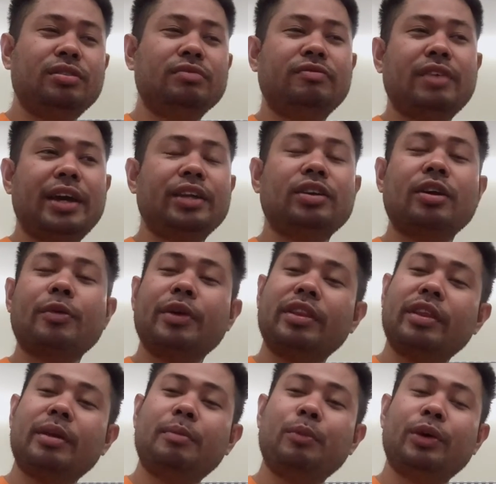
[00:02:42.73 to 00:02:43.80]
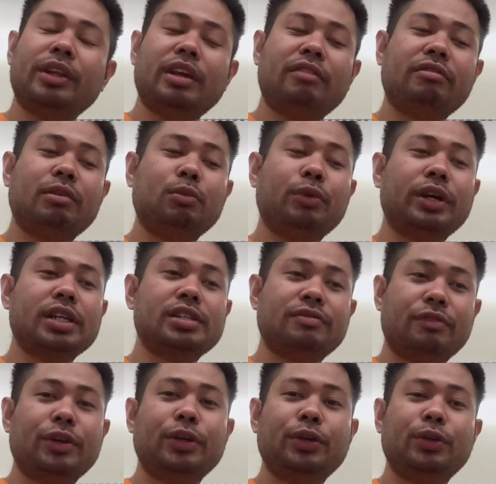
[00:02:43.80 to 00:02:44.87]
find your rhythm. Whatever works
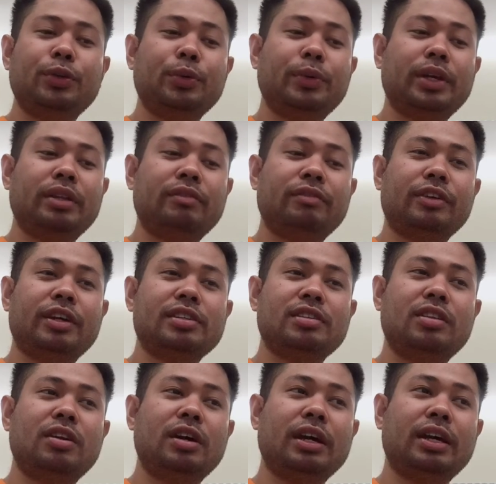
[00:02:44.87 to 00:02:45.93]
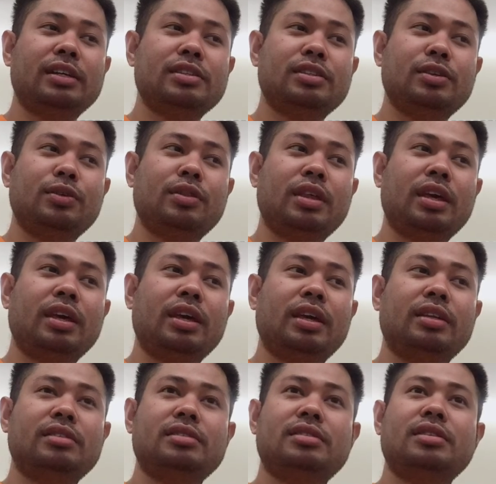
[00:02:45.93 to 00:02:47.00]
for you, do it for as long as you think
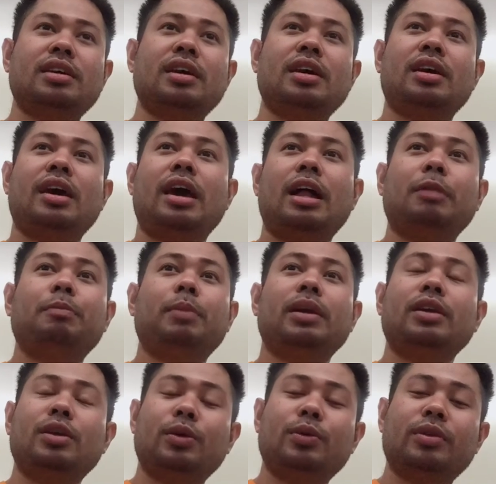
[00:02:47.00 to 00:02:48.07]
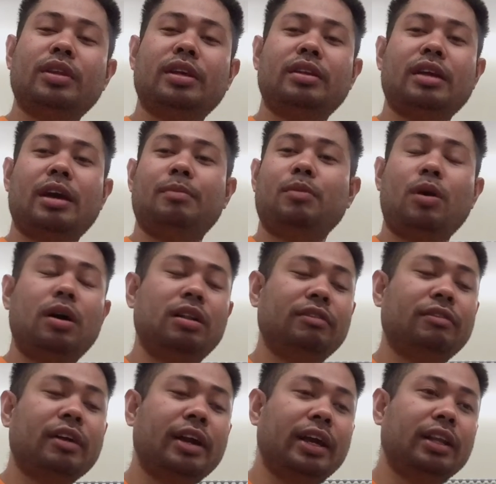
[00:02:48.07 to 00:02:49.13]
it's helping you, then I'm all
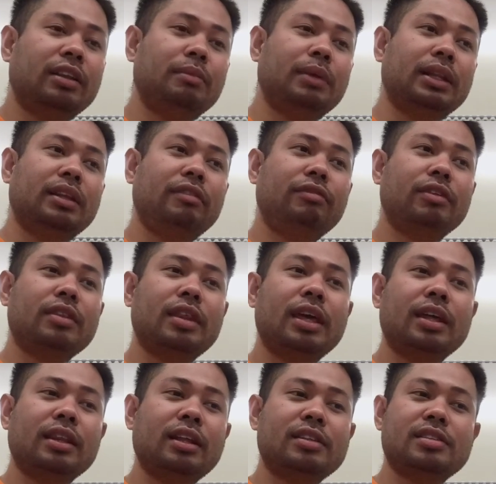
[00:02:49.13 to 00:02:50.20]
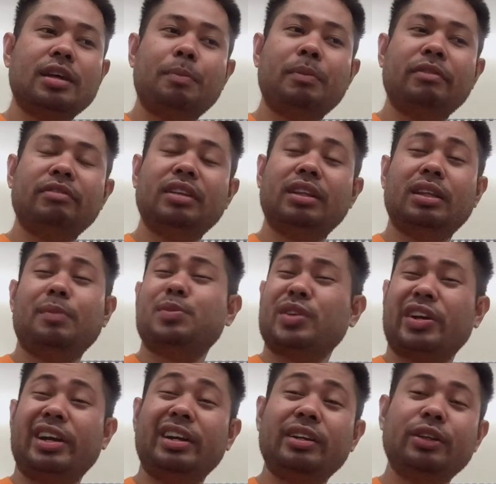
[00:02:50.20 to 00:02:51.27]
for it. But if you think that some of the tips
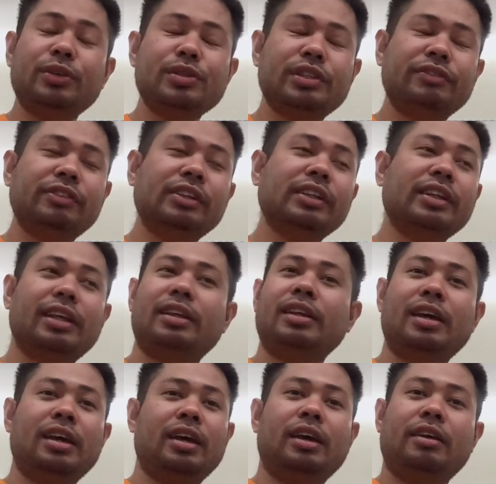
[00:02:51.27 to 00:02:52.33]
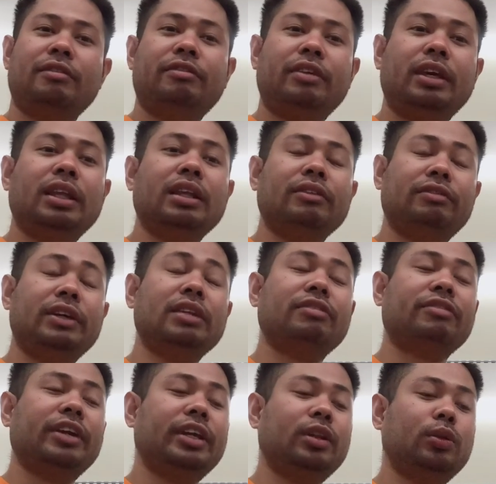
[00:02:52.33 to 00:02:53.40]
aren't useful, then feel
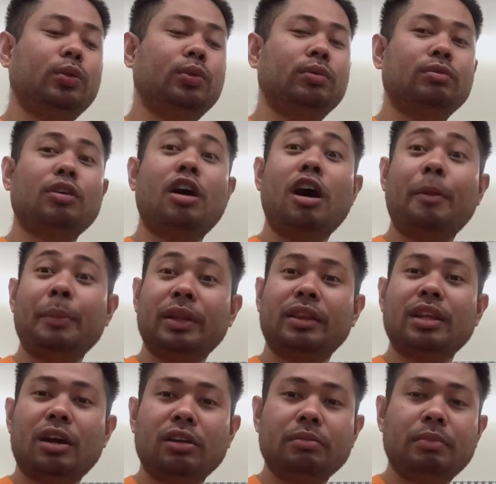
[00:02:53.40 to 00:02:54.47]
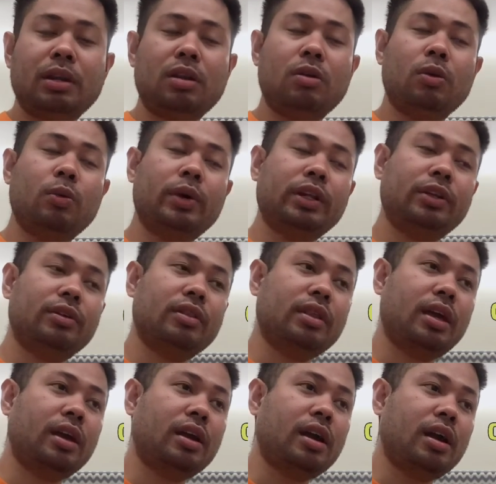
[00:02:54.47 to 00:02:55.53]
free to comment down below what you
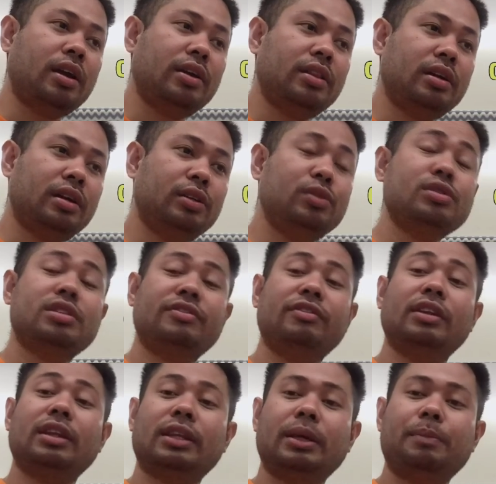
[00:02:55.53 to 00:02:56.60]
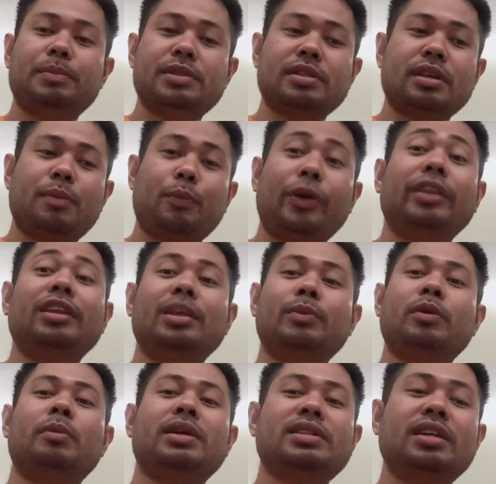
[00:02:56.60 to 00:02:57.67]
think are the useful tips na pwede nimo
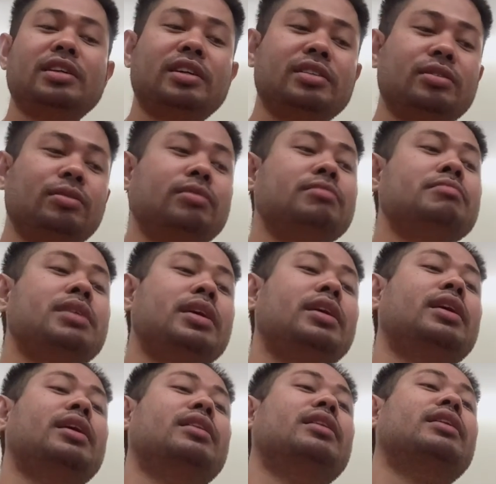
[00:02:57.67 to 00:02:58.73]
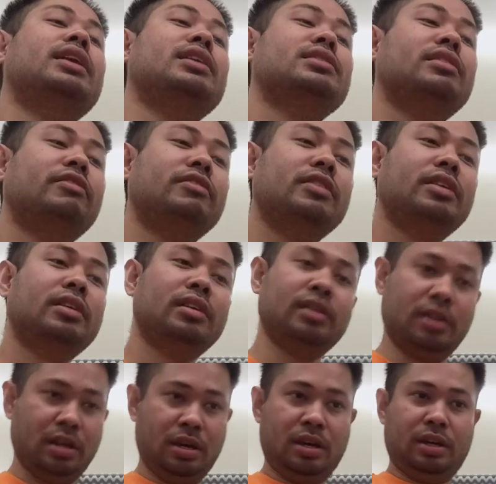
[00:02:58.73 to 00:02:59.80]
ma-suggest to me and the rest of the
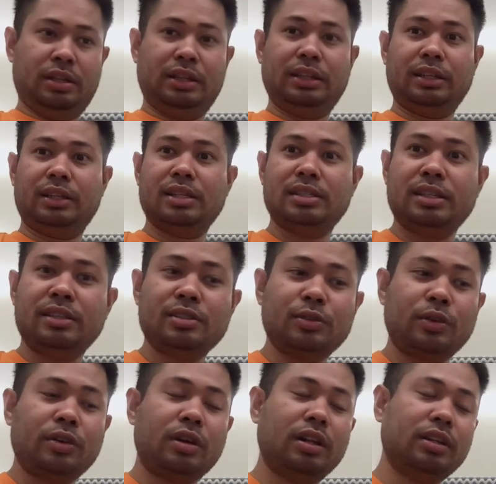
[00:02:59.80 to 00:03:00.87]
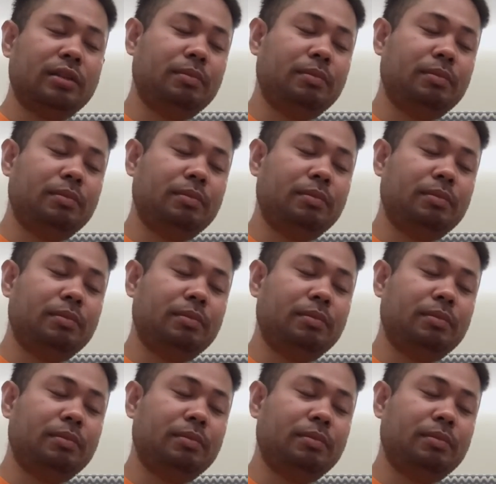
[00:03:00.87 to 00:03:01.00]
netizens or all the